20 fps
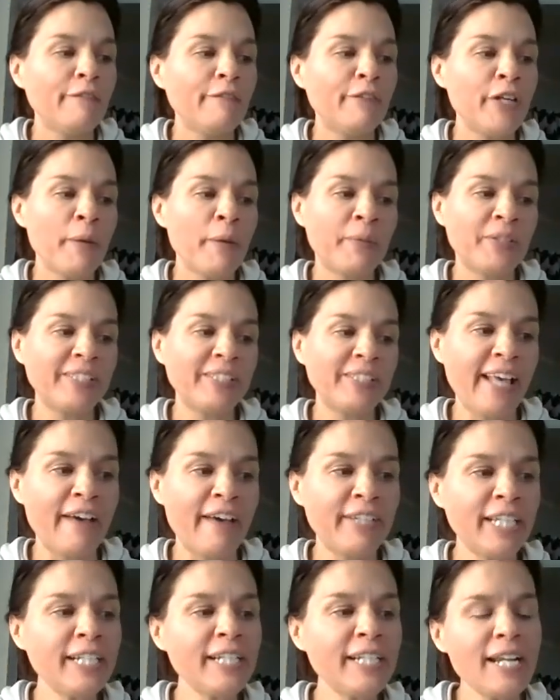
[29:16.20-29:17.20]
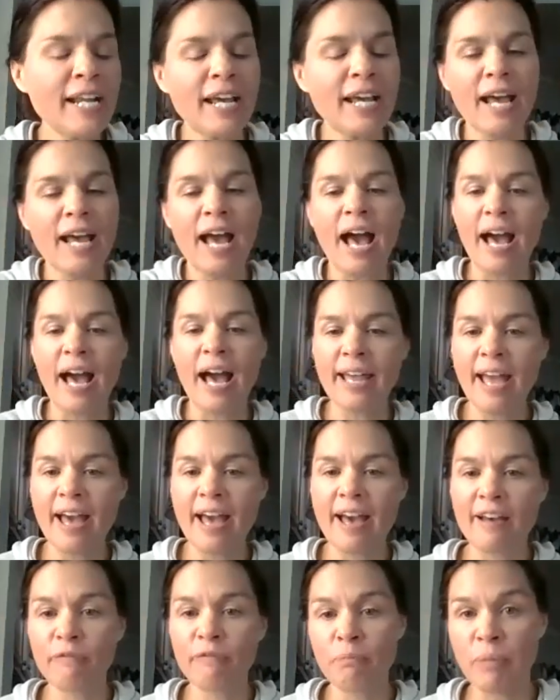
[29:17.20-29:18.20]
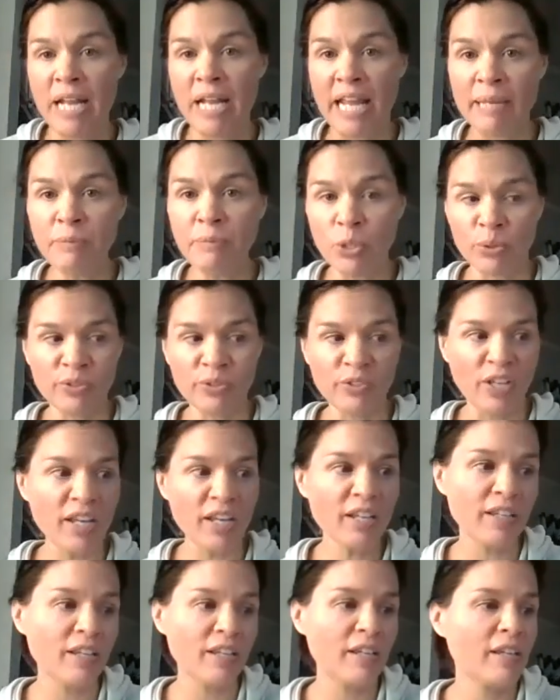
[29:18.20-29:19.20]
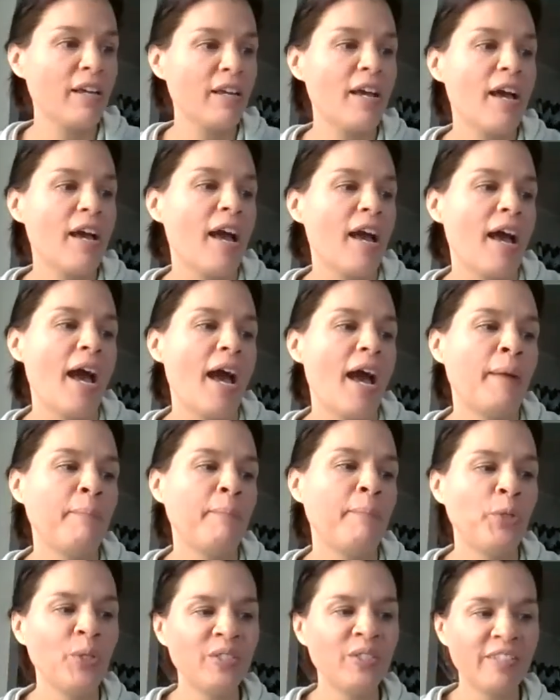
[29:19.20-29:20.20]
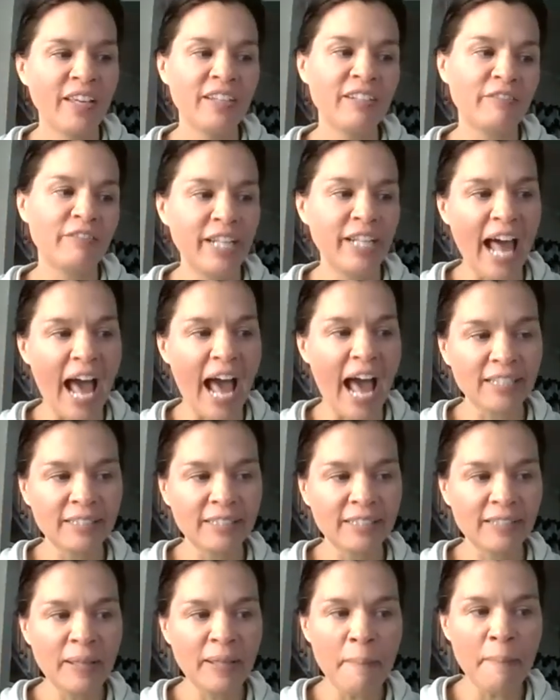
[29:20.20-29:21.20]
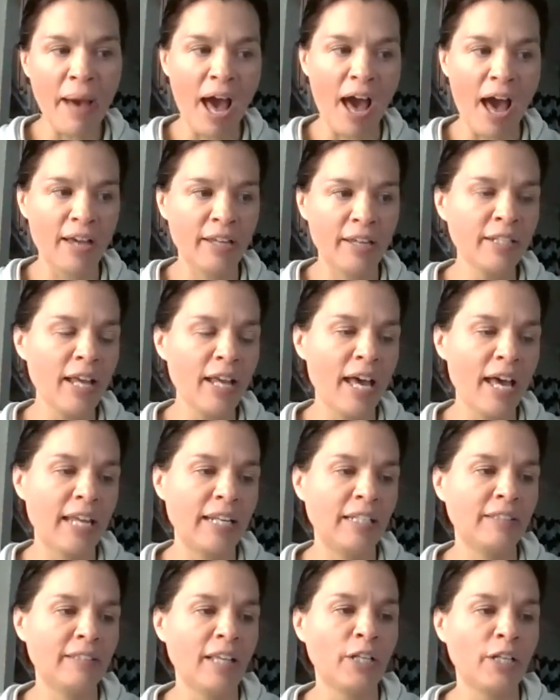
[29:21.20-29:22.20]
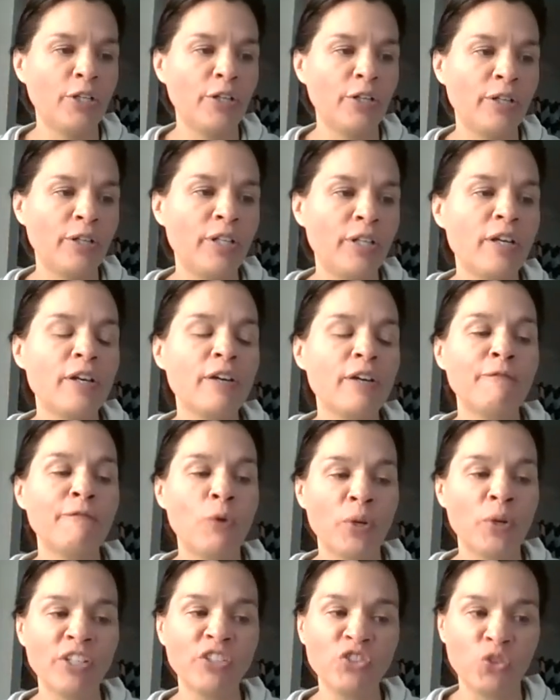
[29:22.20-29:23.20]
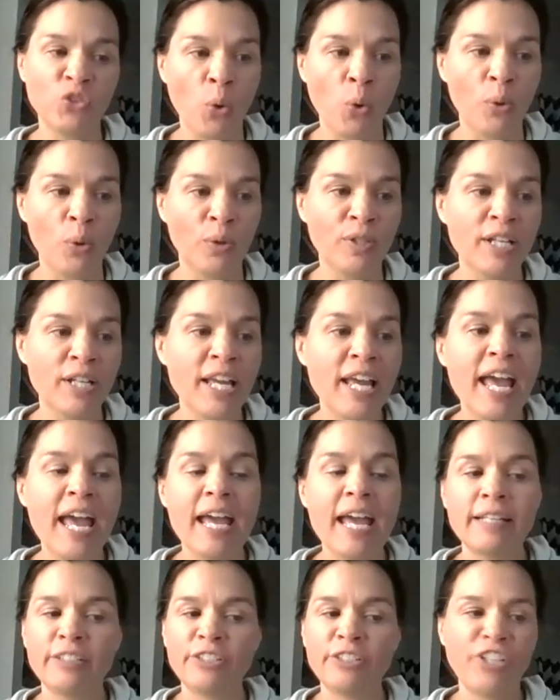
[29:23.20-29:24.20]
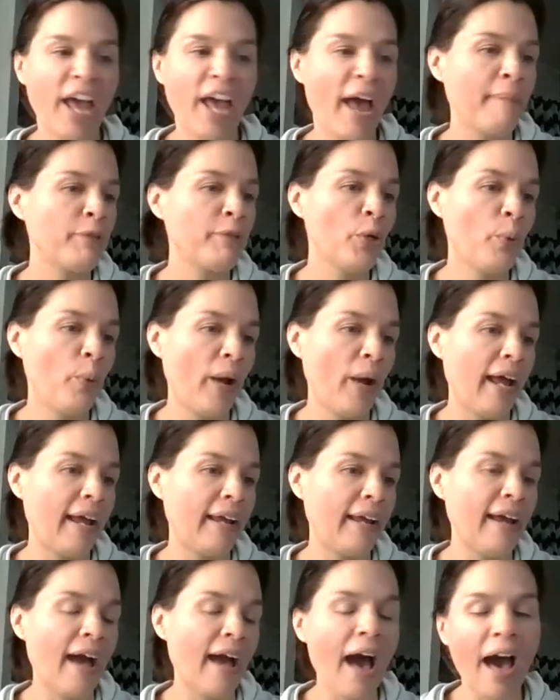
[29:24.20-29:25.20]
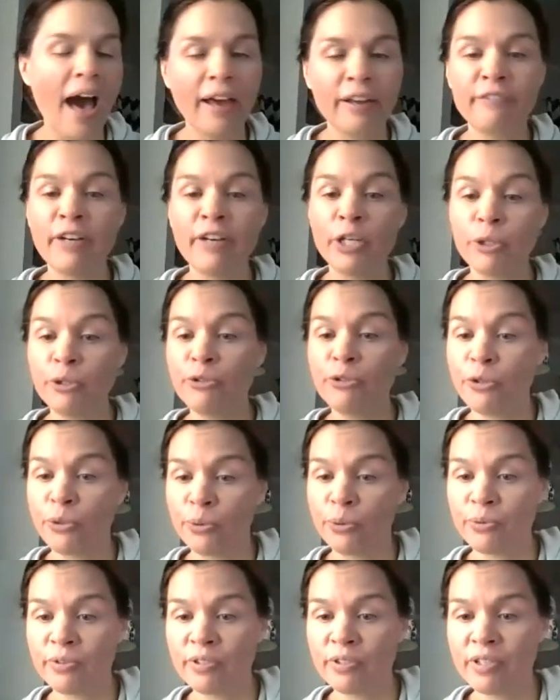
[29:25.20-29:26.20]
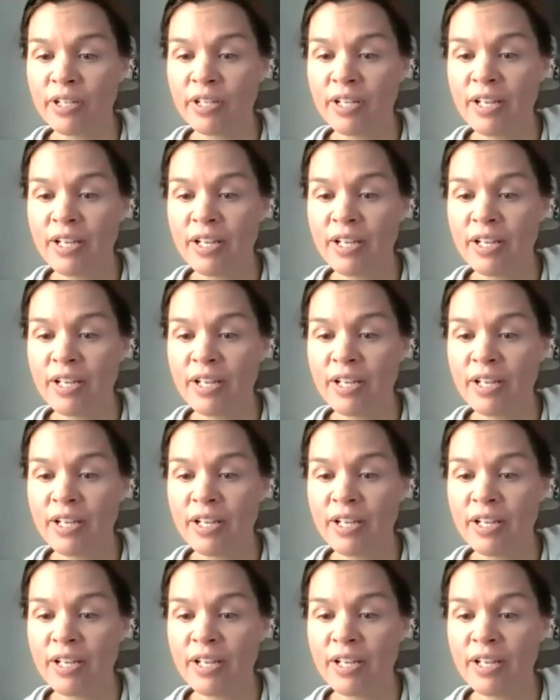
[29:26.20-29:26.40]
For number 7, I have play music. Music relaxes the mind and it's a good for the soul. Jam your way out of a good tune.